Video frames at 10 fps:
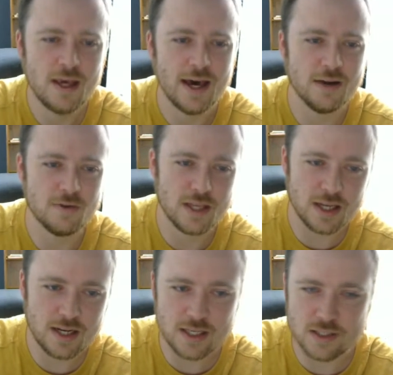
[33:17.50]
I don't think
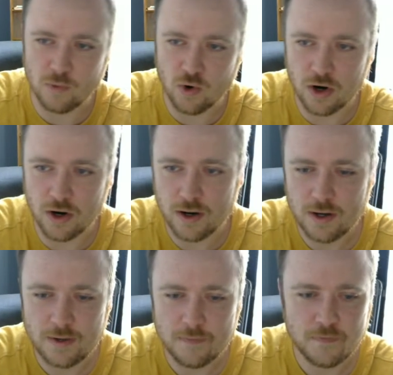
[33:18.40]
it needs more
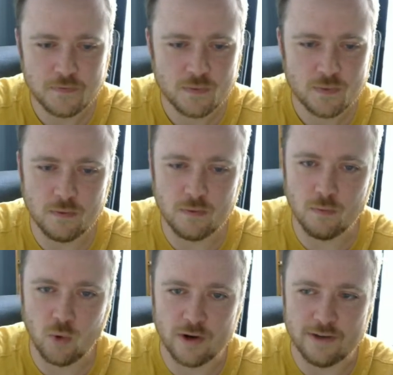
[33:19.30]

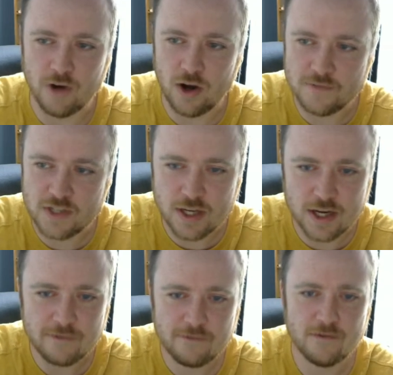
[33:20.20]
evolved
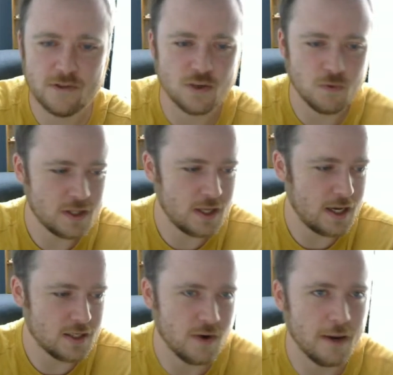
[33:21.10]
stuff. So what the
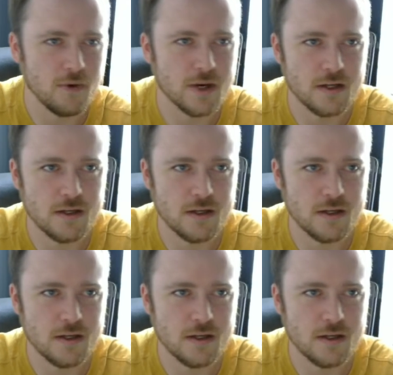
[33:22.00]
heck do I print?